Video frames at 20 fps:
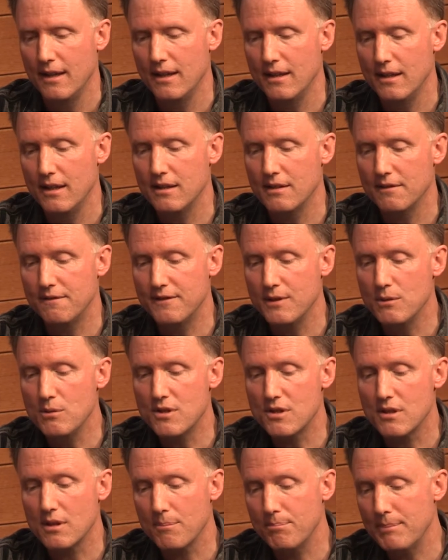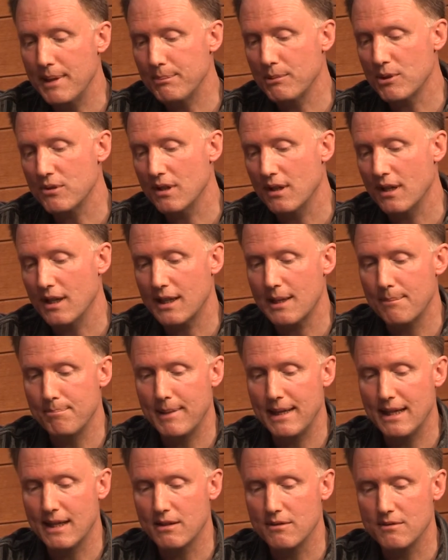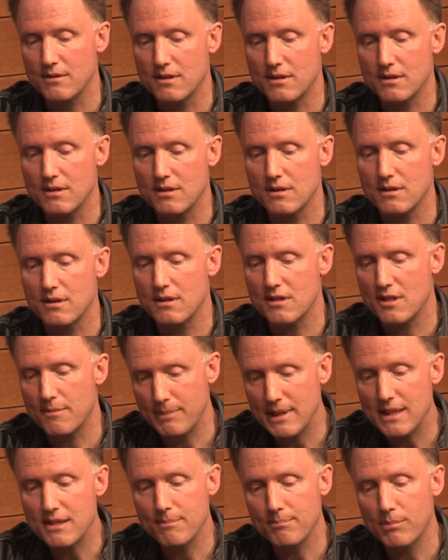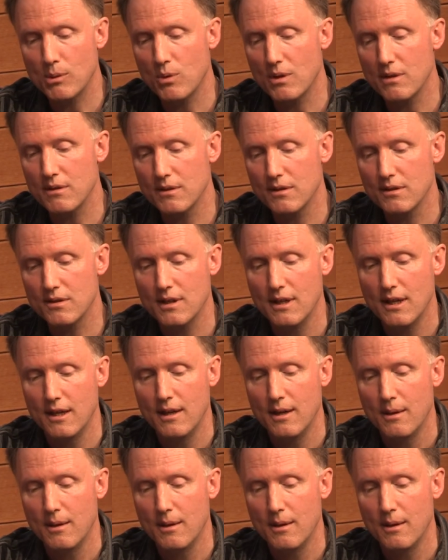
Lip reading: And in the future, people talk about speed's important,